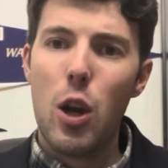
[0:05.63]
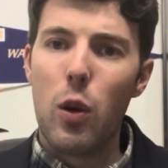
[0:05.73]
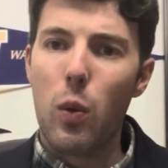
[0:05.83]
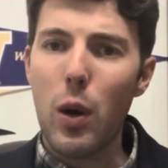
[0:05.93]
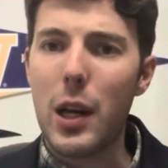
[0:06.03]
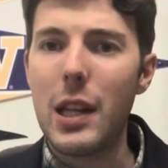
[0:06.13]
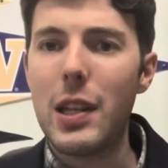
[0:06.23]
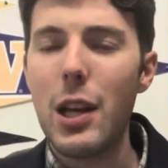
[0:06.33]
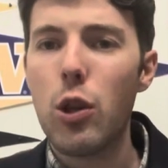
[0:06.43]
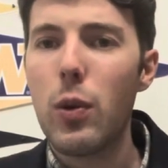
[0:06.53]
We're
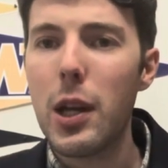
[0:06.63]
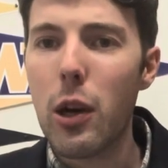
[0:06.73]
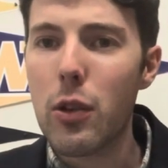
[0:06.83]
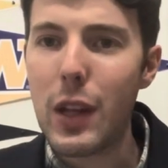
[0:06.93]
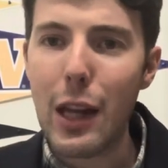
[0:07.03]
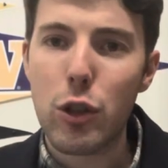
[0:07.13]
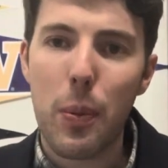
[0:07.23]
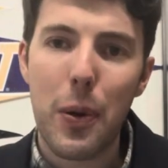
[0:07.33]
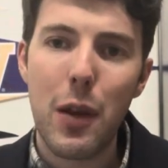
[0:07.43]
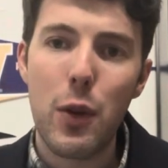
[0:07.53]
continuing our schedule
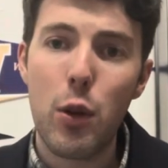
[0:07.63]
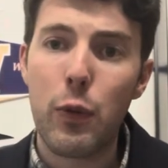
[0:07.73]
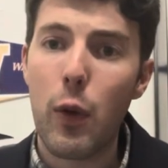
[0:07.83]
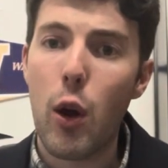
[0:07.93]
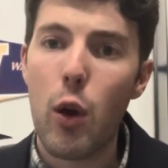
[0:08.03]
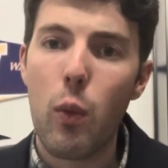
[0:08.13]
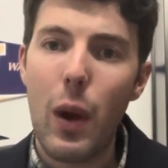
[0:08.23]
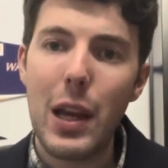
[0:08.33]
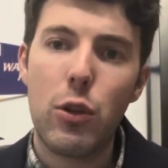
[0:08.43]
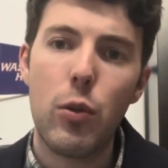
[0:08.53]
previews for our
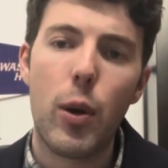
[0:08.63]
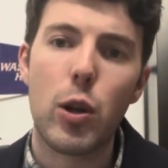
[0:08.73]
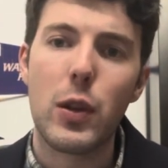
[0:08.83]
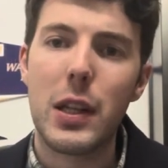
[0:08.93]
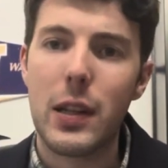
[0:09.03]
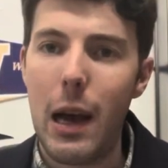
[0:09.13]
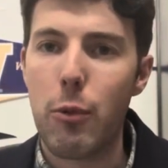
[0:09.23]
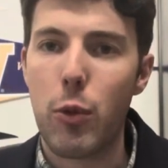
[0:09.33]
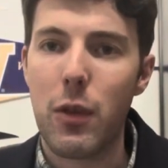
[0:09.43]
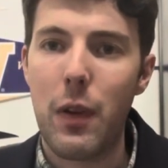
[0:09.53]
way too early top
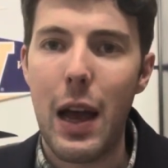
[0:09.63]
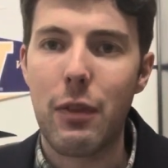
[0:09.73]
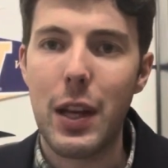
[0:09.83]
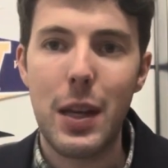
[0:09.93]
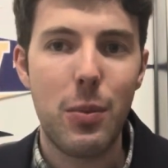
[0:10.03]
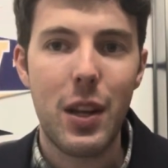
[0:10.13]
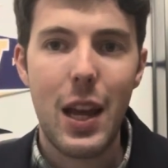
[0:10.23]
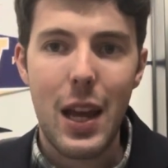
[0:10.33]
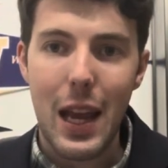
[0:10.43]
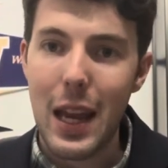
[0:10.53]
25 teams.
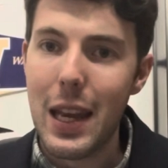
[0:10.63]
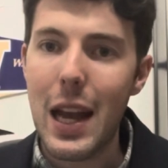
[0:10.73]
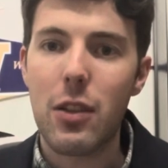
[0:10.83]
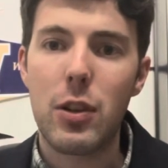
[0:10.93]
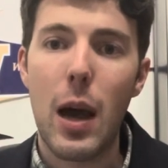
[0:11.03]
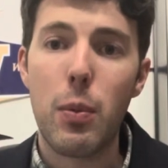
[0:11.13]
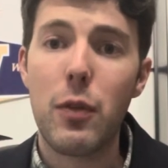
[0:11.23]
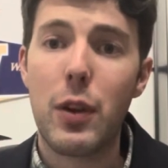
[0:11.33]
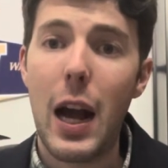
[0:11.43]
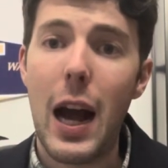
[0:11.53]
And next up,
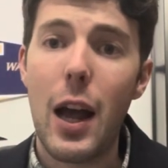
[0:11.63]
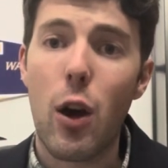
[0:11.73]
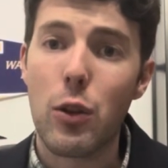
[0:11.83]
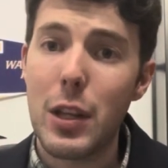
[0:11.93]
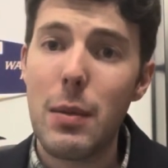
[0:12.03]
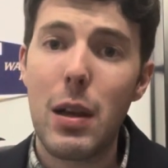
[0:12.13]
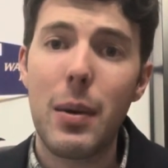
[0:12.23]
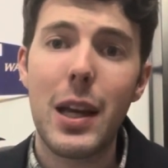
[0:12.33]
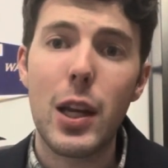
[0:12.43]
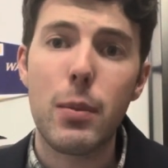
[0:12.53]
we've got our team
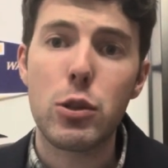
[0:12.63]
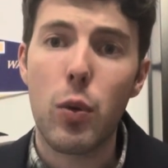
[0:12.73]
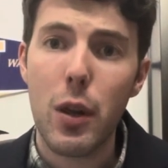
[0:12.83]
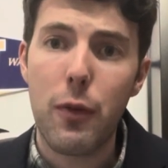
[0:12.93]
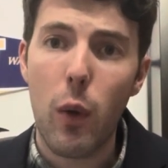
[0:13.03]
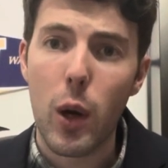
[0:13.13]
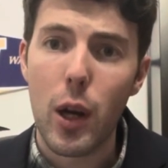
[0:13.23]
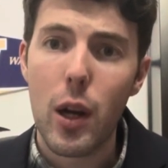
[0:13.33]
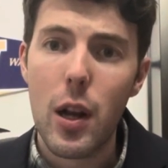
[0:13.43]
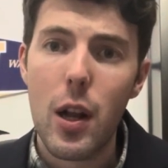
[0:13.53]
coming in at number 24,
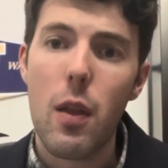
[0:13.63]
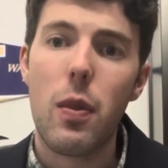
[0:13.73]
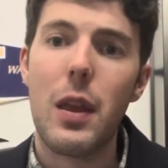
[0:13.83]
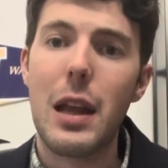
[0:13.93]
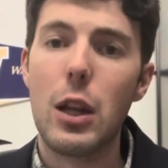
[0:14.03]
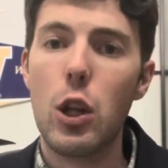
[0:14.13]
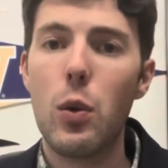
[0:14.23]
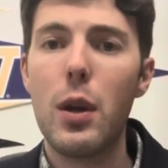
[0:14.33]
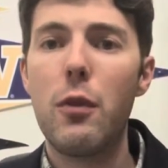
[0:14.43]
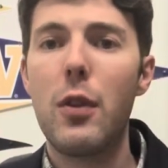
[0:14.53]
the
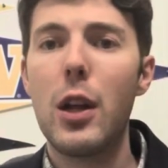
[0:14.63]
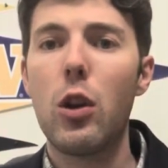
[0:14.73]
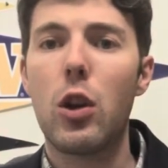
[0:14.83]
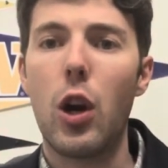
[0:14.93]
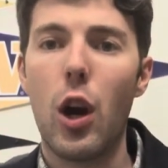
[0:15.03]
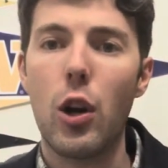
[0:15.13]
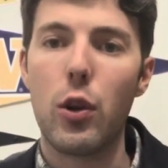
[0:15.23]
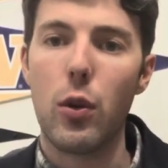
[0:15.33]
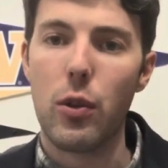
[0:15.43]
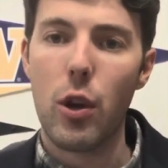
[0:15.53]
Louisville
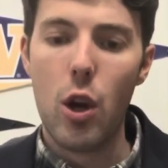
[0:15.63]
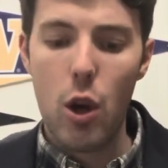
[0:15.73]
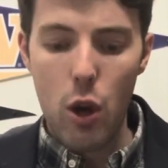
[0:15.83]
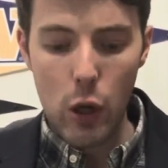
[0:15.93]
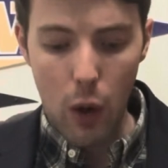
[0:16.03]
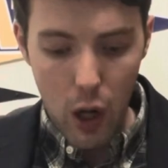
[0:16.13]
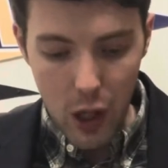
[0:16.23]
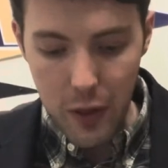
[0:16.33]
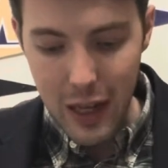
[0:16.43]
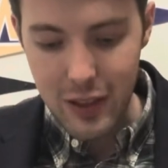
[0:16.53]
Cardinals, who
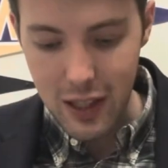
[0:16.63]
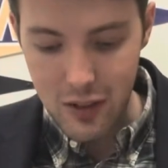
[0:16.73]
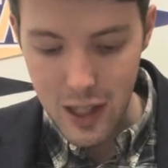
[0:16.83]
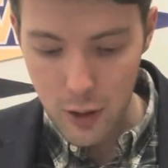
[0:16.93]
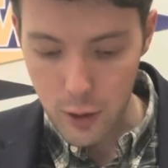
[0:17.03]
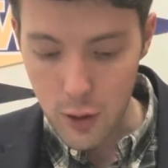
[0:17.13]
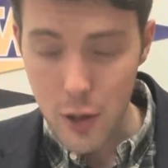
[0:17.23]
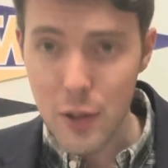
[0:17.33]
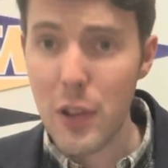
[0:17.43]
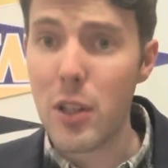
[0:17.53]
all things considered,
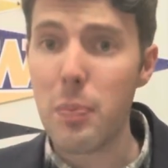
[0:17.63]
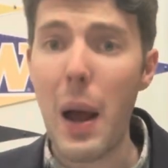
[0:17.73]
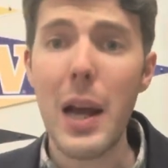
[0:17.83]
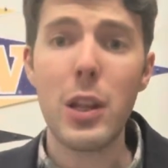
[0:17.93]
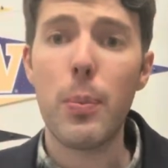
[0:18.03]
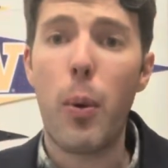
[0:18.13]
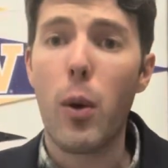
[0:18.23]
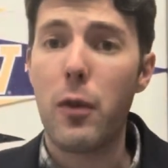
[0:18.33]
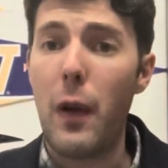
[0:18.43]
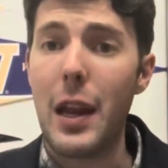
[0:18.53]
despite the poor
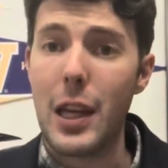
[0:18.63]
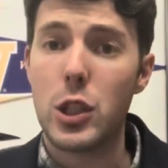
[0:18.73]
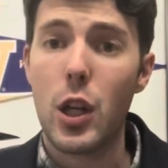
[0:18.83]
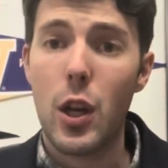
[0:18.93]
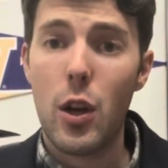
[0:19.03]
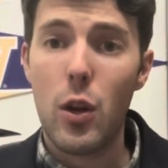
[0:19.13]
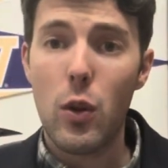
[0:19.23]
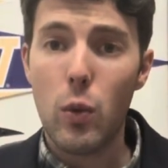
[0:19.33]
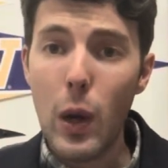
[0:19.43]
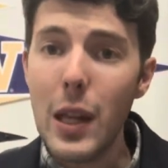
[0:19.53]
finish,
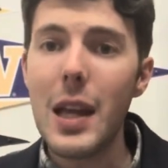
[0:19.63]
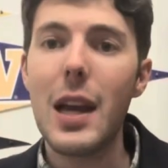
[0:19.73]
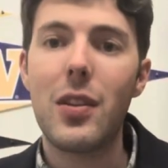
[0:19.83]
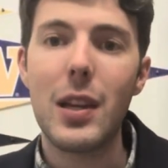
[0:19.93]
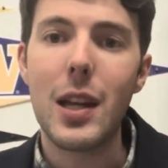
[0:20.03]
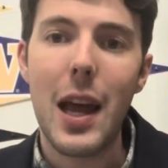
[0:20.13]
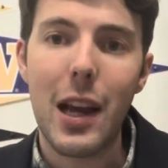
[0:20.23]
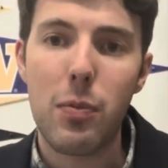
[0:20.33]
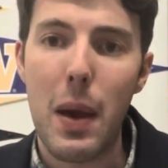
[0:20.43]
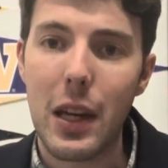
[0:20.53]
really exceeded
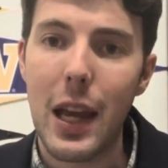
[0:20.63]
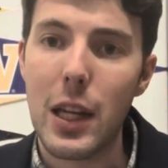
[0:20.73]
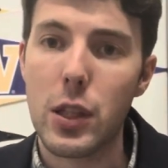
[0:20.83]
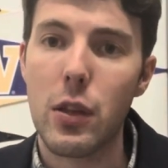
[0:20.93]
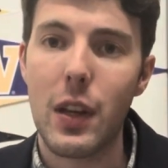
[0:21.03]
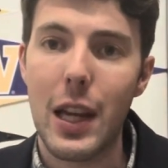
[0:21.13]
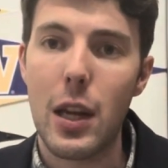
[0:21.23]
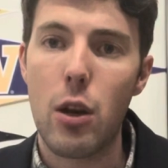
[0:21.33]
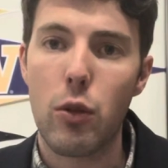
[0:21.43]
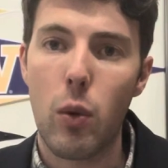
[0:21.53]
expectations in
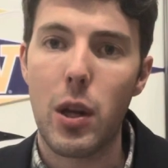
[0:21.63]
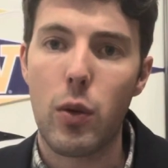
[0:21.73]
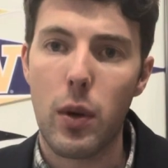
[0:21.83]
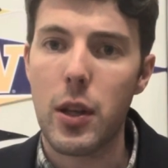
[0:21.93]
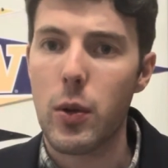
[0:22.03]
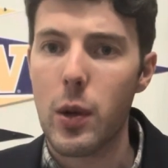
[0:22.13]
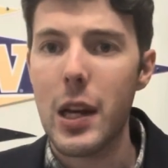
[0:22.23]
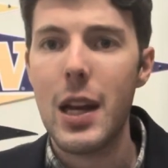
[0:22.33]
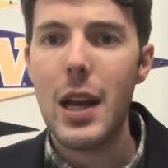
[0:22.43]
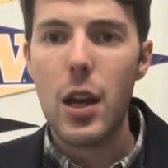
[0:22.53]
2023.
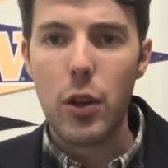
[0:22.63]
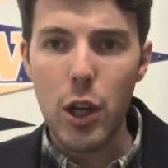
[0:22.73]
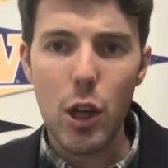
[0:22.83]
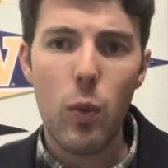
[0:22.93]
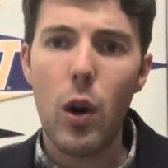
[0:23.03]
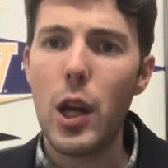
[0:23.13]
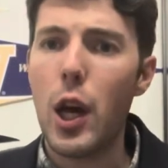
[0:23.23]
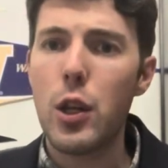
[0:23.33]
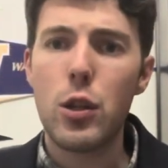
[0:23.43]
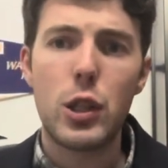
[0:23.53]
Year one
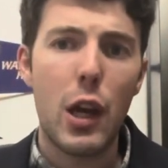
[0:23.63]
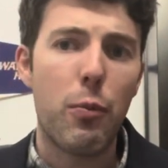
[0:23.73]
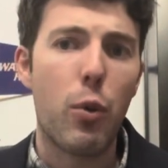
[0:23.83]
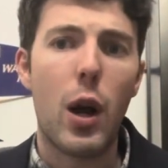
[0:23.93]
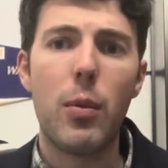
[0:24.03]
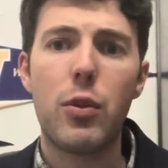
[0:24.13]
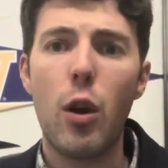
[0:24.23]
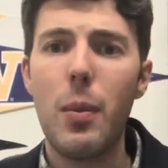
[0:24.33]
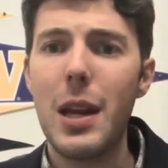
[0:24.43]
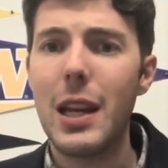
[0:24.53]
under Jeff Brohm, so
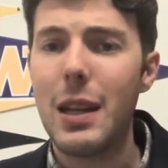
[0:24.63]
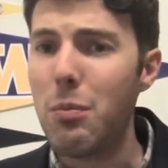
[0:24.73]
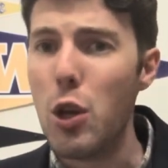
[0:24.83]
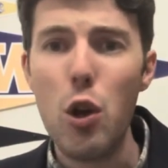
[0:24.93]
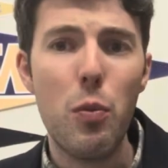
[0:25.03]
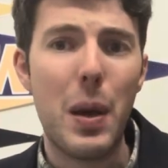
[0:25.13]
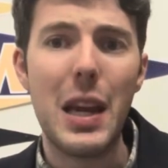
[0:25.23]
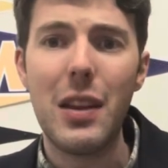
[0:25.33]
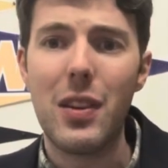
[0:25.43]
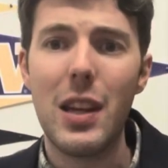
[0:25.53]
many new
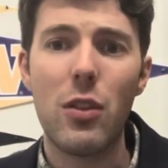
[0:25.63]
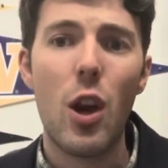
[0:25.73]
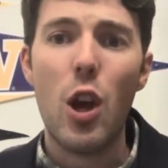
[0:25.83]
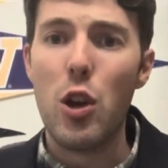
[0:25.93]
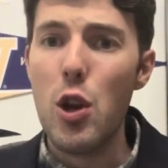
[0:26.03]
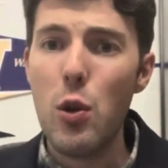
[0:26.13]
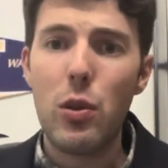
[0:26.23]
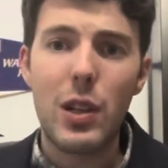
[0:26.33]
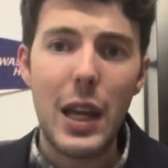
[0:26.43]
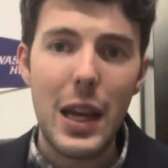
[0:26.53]
pieces, new
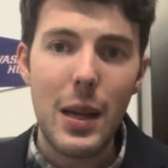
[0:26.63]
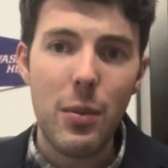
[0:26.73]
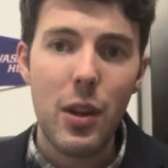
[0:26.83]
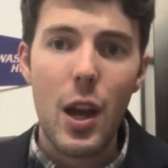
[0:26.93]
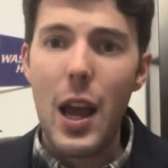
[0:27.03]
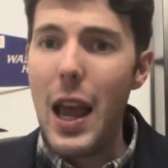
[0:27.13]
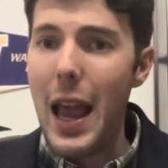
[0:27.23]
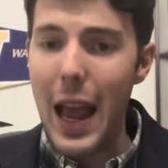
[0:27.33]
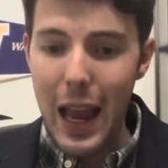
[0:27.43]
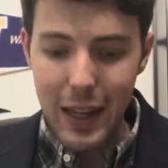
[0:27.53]
schemes,
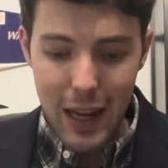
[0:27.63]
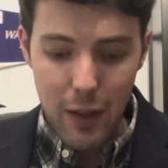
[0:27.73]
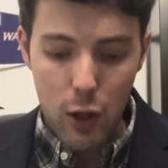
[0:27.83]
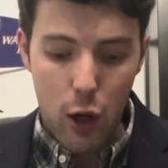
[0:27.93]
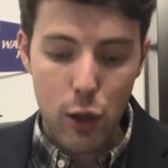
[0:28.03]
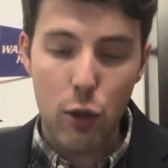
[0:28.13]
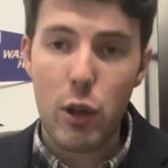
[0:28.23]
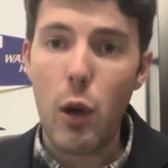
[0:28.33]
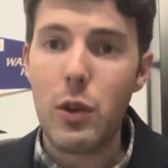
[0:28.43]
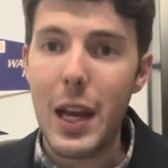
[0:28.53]
and yet the Cardinals
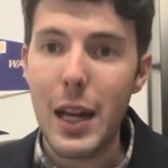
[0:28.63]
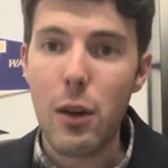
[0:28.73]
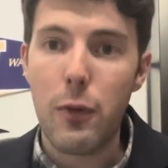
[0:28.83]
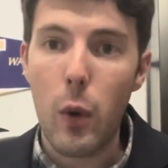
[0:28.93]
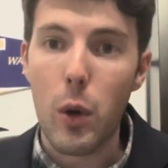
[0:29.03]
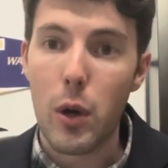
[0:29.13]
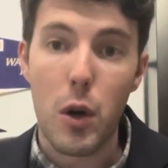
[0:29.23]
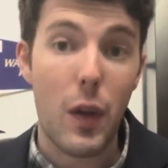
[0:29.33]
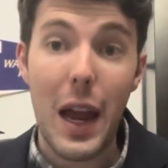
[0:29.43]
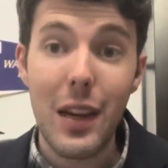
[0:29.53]
go 10-4 on
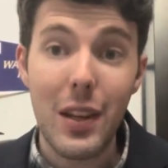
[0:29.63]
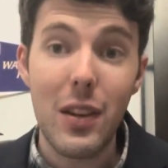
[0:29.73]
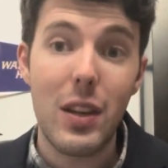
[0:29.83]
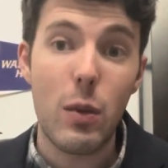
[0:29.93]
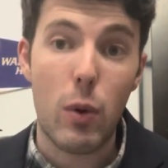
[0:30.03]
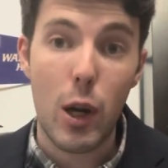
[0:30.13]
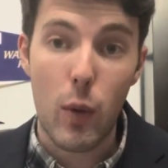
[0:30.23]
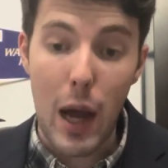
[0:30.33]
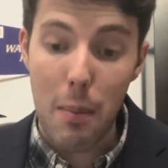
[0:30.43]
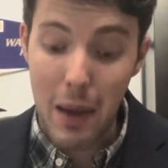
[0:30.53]
the ACC
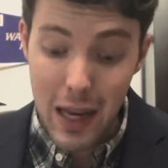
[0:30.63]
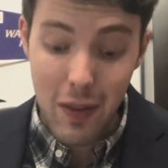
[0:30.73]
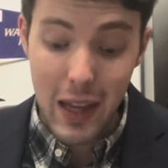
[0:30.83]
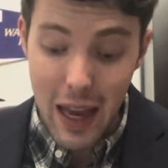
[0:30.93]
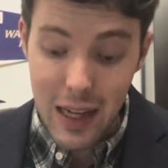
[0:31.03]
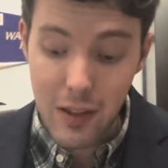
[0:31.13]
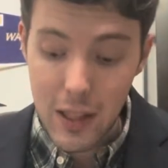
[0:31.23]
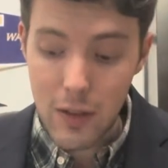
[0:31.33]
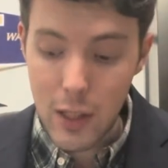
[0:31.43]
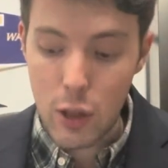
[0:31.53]
runner-up, made the
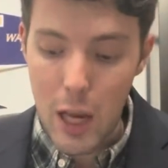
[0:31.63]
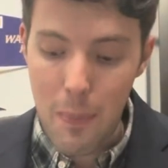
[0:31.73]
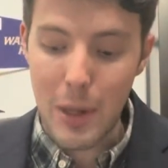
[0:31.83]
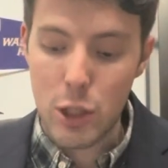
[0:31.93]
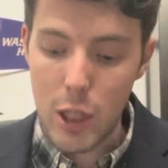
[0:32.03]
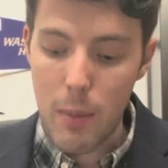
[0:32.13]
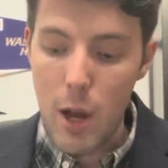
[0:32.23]
ACC championship,